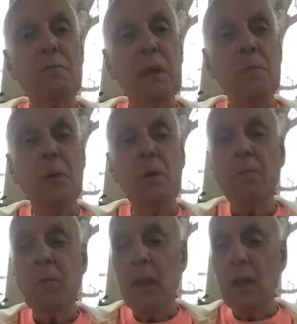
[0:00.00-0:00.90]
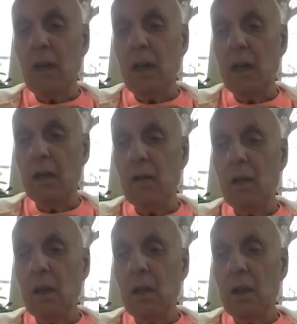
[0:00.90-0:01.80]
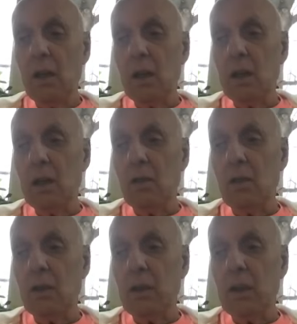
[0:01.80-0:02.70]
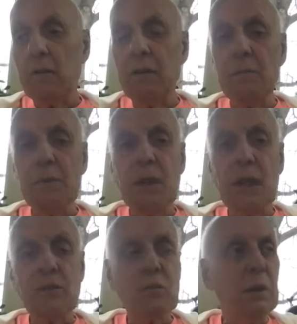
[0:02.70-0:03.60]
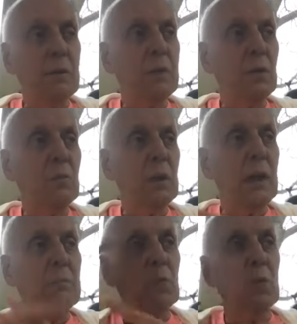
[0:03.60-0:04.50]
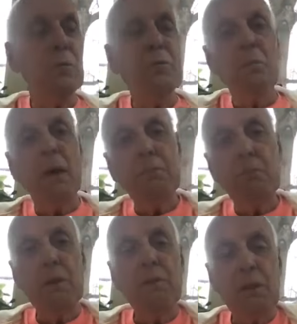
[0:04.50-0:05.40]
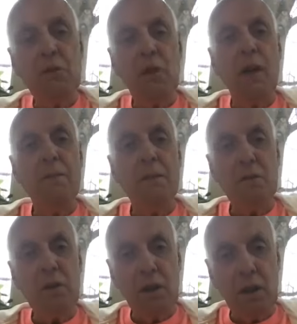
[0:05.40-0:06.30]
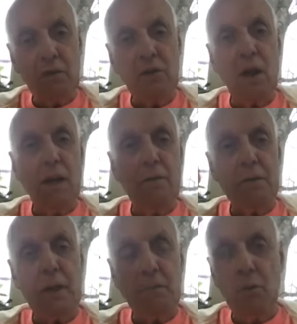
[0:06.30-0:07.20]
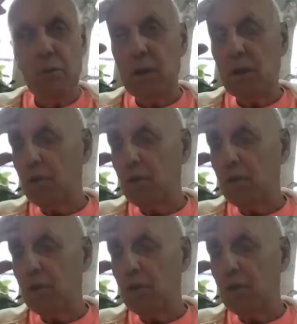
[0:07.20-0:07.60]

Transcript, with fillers: of people, uh, you know, and I've hypnotized quite a few. When I moved from my previous office to this office, I moved in